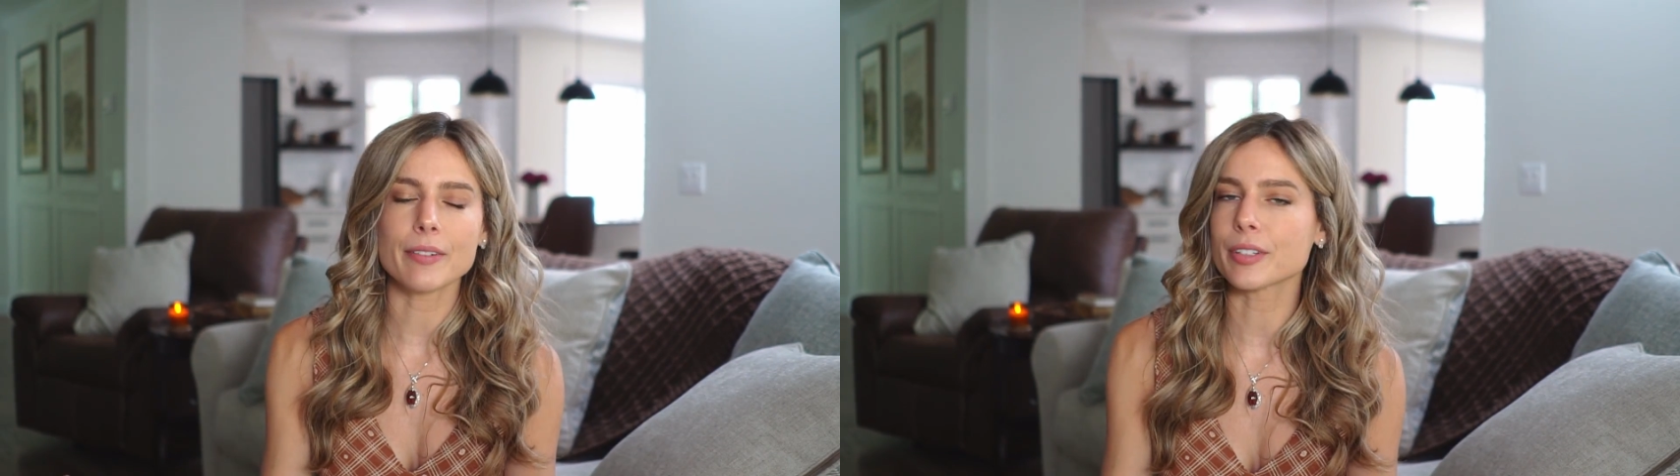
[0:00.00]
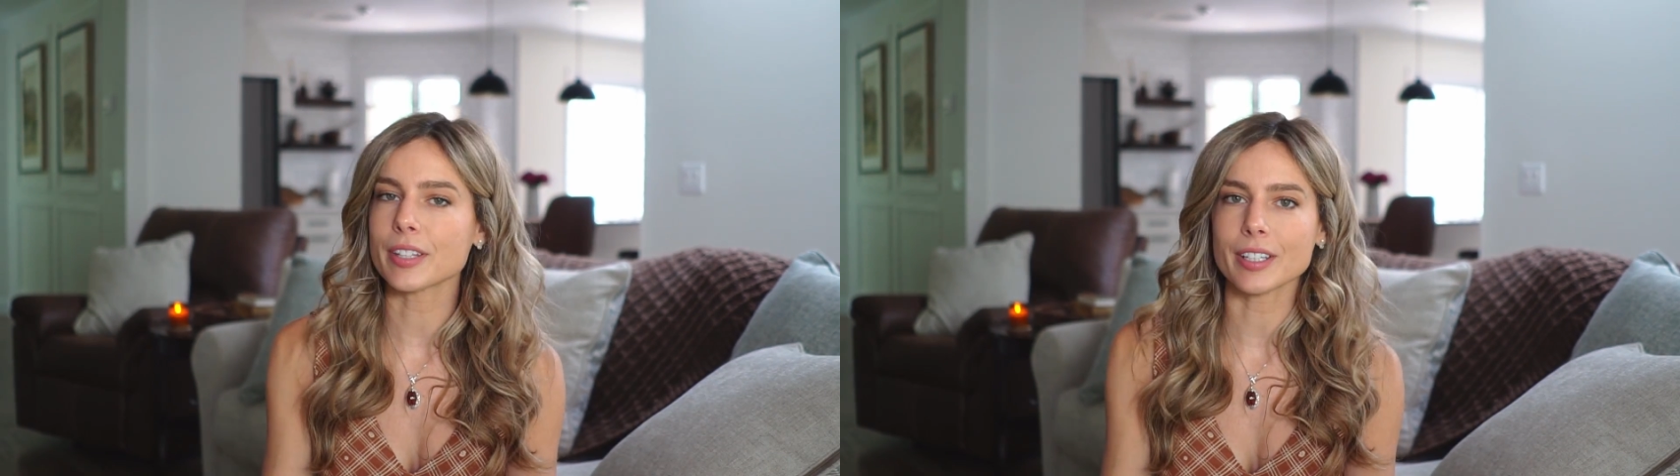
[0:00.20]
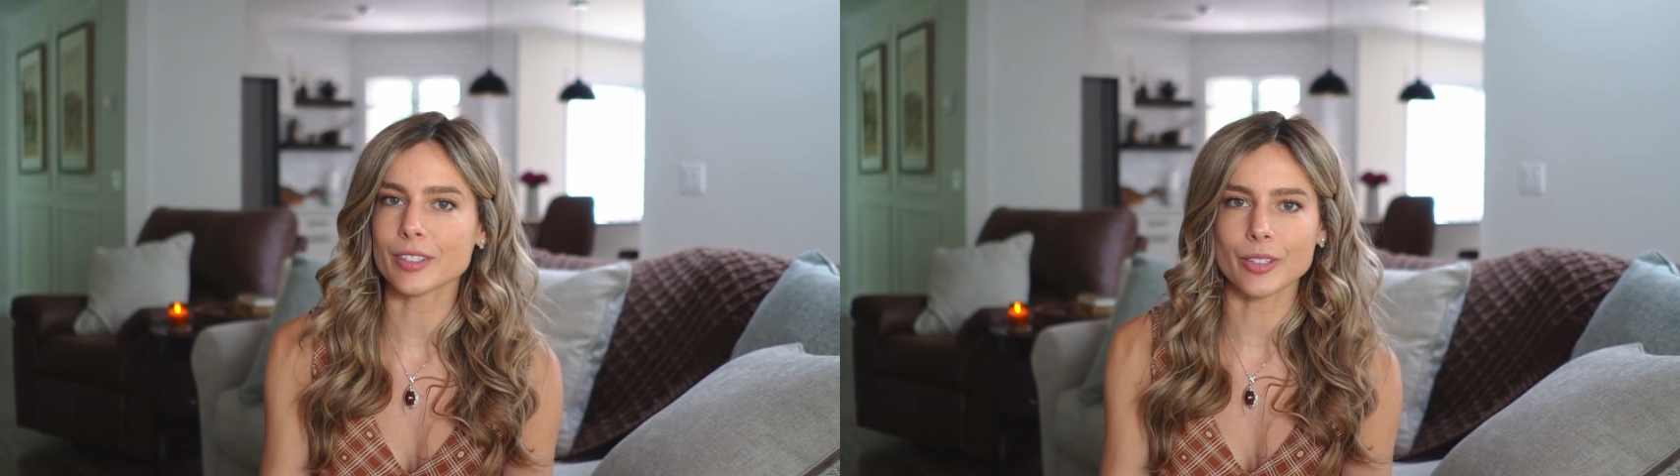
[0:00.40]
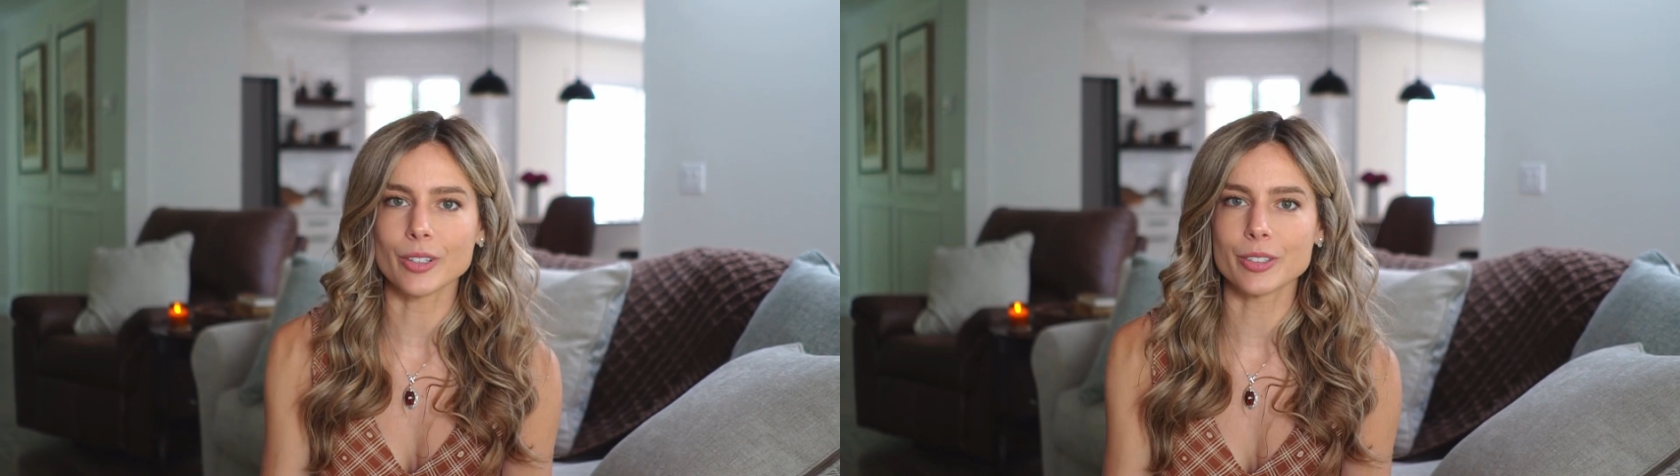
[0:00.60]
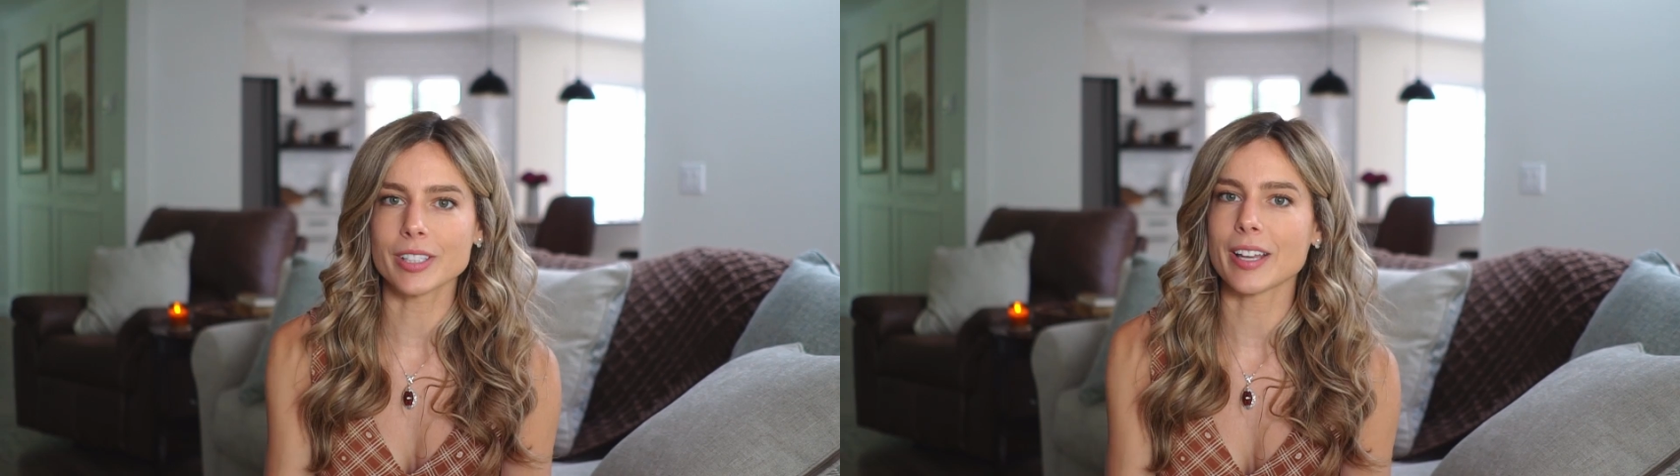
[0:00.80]
everything is
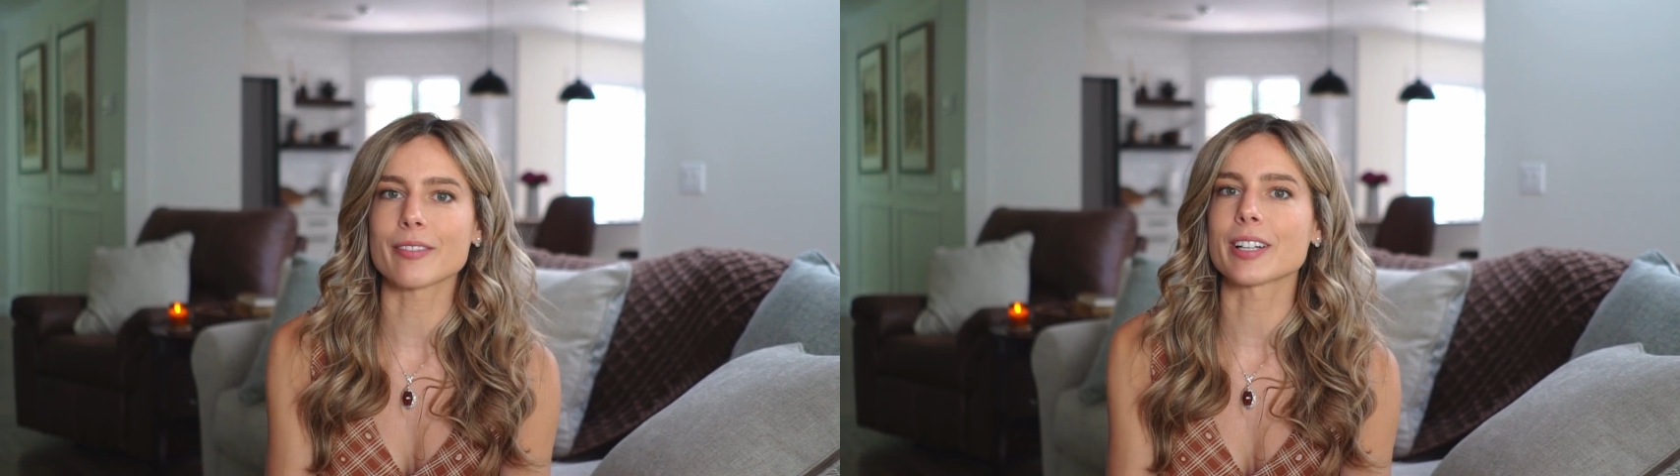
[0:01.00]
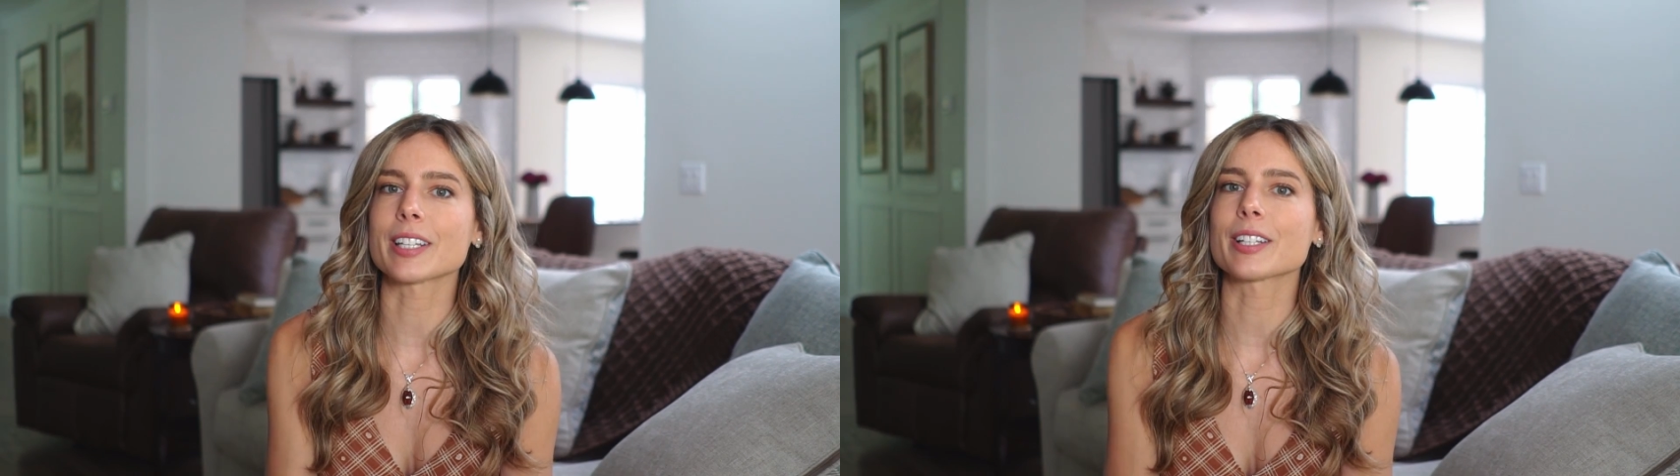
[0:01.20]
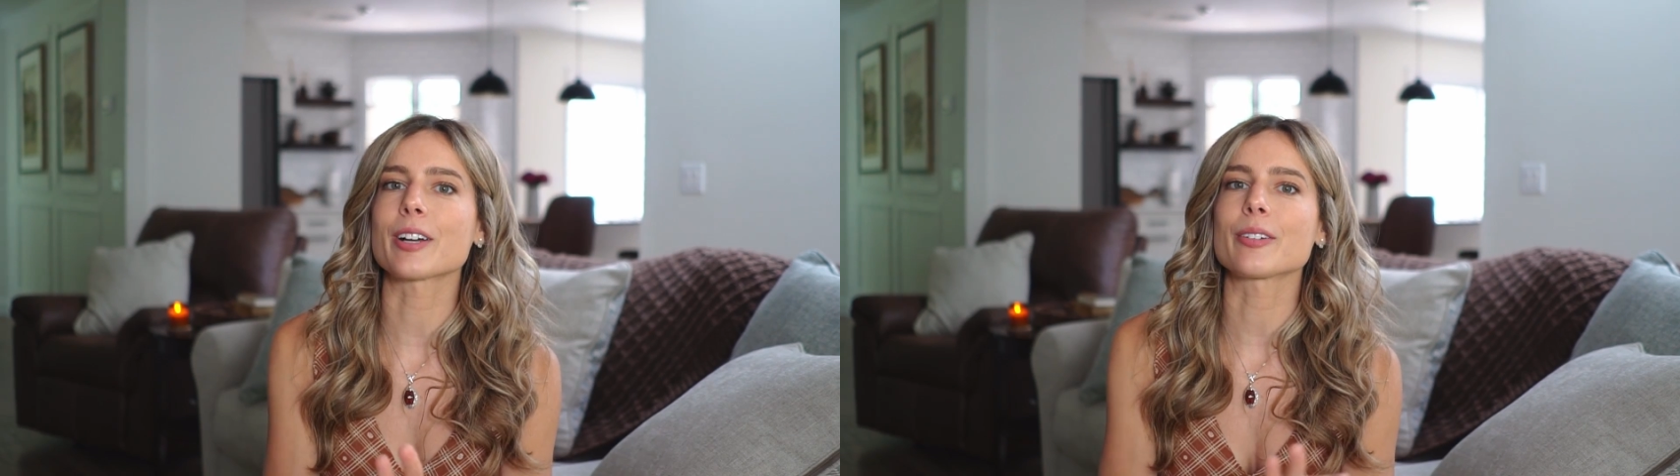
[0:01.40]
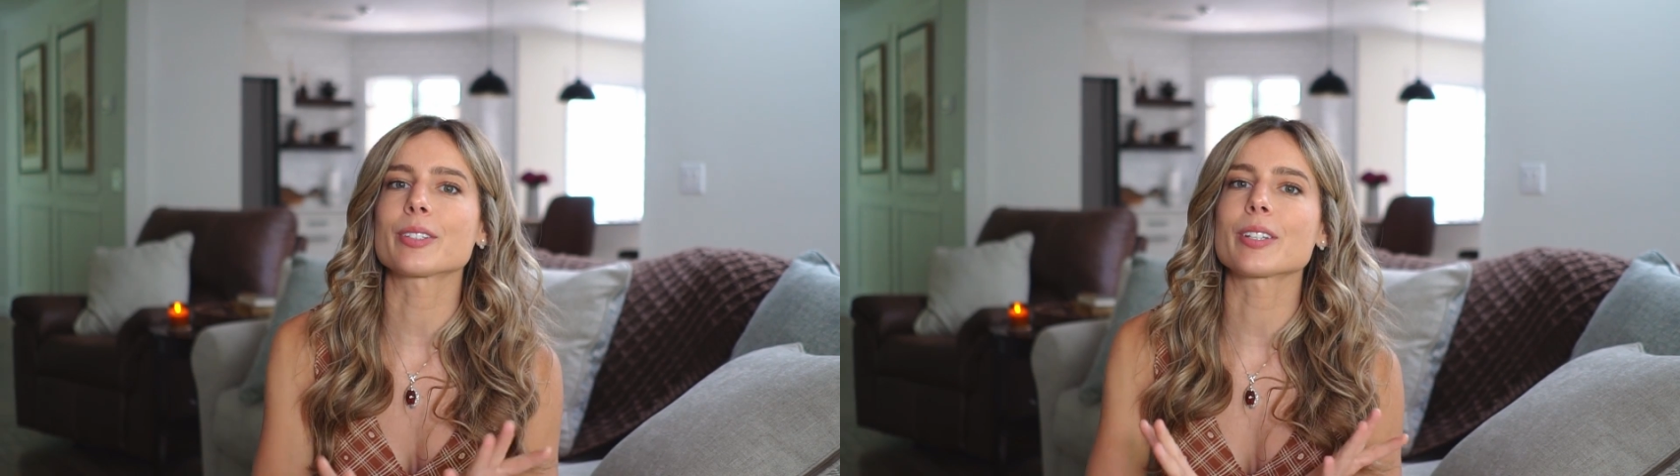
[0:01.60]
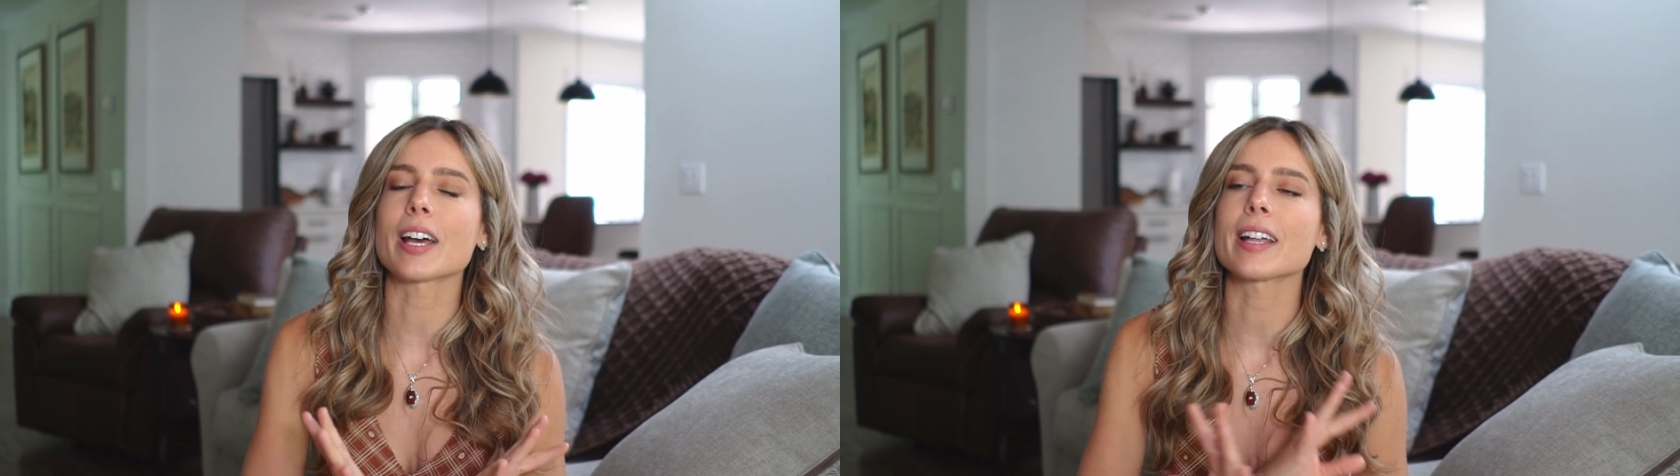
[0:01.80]
all set and ready to go,
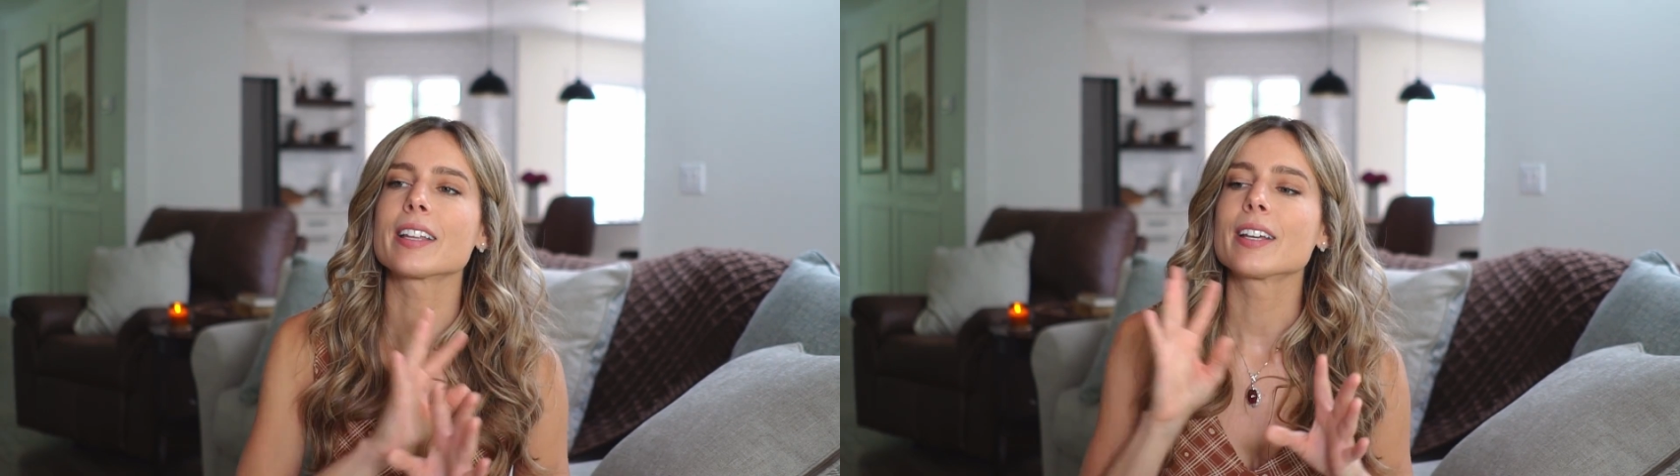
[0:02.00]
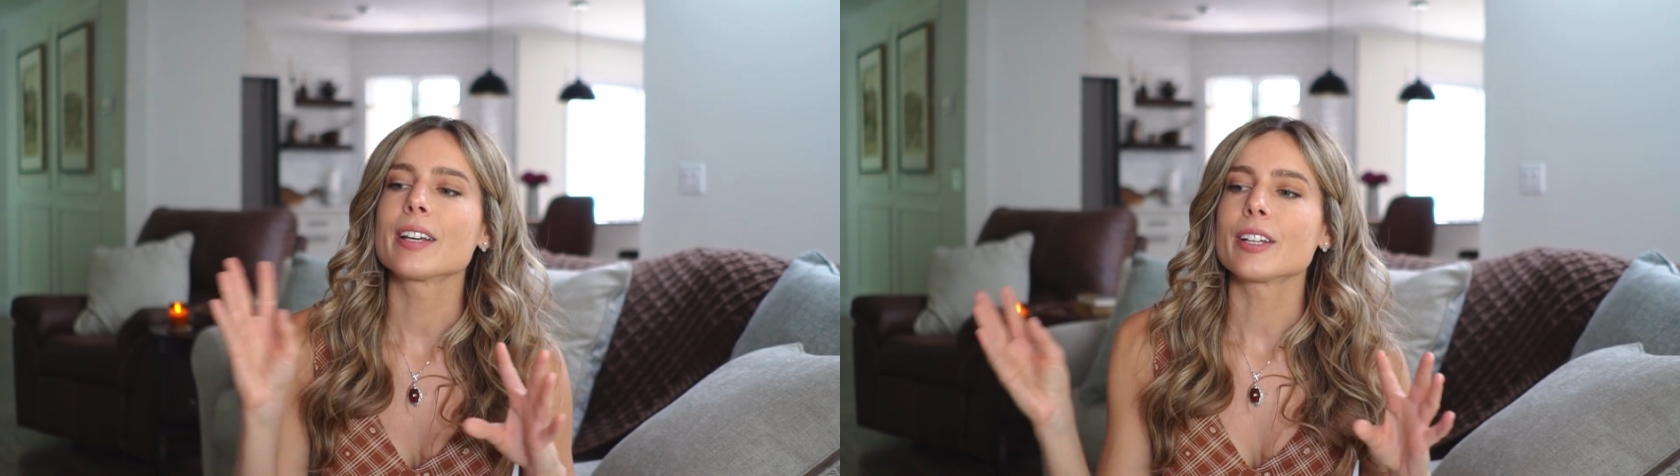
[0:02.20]
so that